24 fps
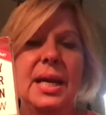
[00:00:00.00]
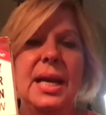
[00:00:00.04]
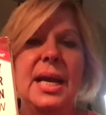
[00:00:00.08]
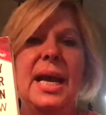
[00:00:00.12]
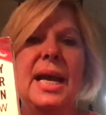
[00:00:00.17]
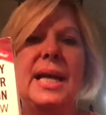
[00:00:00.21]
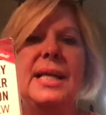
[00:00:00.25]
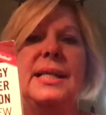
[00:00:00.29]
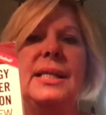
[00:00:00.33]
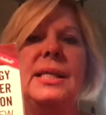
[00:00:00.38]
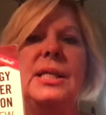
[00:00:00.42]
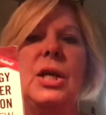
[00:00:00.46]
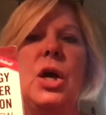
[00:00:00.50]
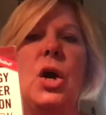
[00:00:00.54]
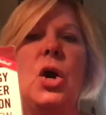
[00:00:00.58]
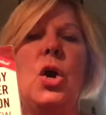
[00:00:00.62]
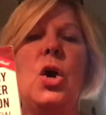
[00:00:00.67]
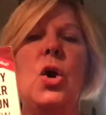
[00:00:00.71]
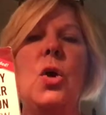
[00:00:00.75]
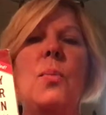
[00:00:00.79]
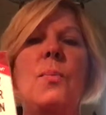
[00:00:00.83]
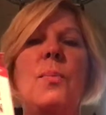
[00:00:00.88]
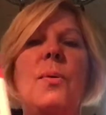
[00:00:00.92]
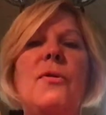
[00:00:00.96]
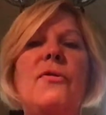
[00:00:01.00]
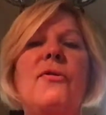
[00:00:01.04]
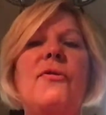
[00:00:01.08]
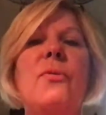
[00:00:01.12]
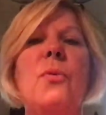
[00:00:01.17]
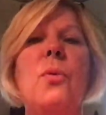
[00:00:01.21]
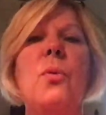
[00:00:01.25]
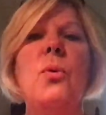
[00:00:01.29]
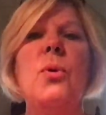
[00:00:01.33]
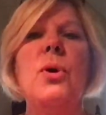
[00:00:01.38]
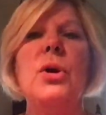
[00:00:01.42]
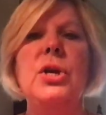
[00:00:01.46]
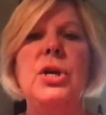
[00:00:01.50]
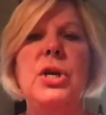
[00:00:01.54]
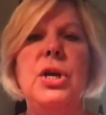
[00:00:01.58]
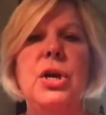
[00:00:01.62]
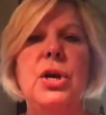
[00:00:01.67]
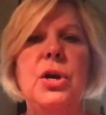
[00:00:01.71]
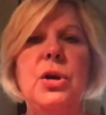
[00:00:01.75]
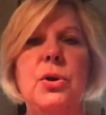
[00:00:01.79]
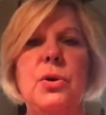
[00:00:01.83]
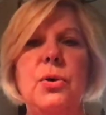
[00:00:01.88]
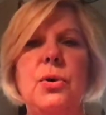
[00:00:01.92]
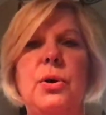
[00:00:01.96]
And so before
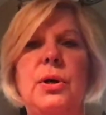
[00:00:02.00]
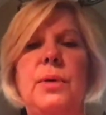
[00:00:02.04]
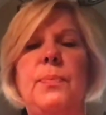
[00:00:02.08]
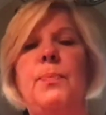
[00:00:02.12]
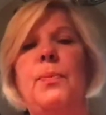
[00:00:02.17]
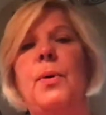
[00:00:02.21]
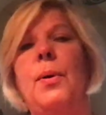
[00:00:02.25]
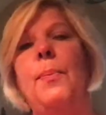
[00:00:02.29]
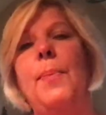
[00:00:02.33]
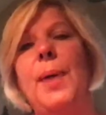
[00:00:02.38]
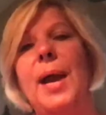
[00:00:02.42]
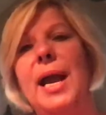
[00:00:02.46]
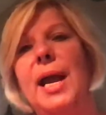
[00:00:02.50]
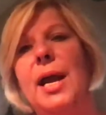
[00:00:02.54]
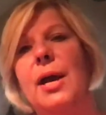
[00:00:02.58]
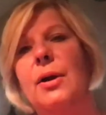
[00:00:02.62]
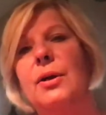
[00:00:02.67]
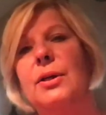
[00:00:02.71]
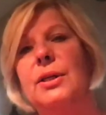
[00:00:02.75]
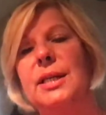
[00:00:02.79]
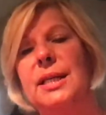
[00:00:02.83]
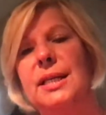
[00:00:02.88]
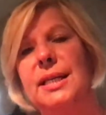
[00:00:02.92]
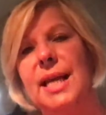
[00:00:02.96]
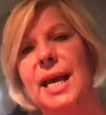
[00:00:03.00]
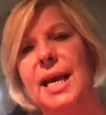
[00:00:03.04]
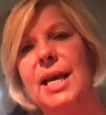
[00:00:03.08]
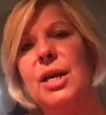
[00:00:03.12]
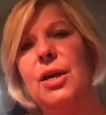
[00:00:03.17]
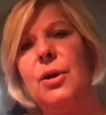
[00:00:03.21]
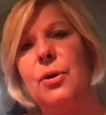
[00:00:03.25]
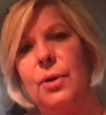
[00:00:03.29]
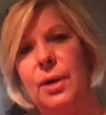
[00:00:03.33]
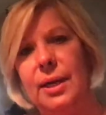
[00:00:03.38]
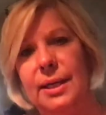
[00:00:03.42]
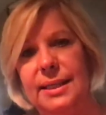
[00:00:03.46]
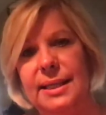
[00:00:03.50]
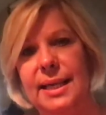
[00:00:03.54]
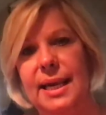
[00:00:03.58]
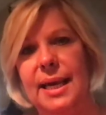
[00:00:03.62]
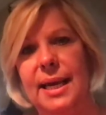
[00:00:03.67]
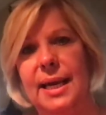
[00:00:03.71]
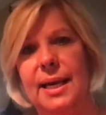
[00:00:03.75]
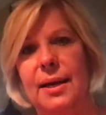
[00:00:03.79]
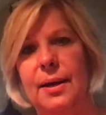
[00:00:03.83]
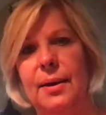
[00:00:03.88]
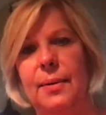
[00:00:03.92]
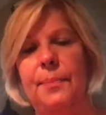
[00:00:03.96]
you prepare to take your
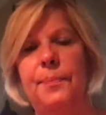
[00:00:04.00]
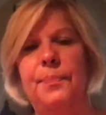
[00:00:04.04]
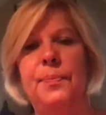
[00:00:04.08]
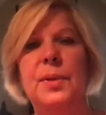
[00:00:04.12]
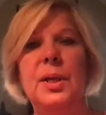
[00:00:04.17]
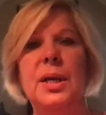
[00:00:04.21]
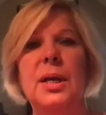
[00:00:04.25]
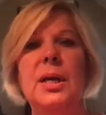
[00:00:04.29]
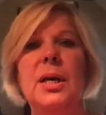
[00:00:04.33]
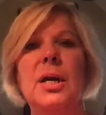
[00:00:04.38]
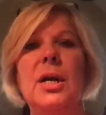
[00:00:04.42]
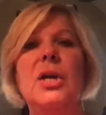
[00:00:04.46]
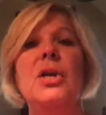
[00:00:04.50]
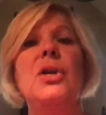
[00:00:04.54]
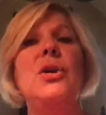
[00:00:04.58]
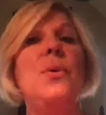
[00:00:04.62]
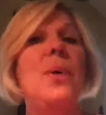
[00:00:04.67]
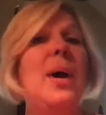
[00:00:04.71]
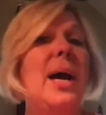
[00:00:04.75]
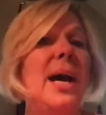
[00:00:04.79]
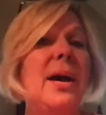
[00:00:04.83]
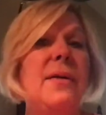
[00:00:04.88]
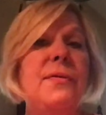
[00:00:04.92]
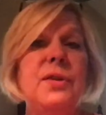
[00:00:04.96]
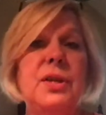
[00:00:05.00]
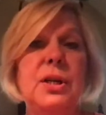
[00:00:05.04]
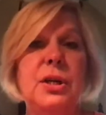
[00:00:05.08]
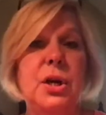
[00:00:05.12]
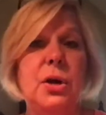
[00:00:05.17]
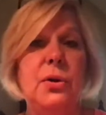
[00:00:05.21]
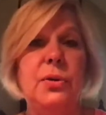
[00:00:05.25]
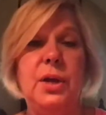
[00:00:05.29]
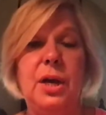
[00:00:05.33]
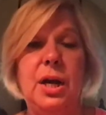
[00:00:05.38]
exam, you have to know the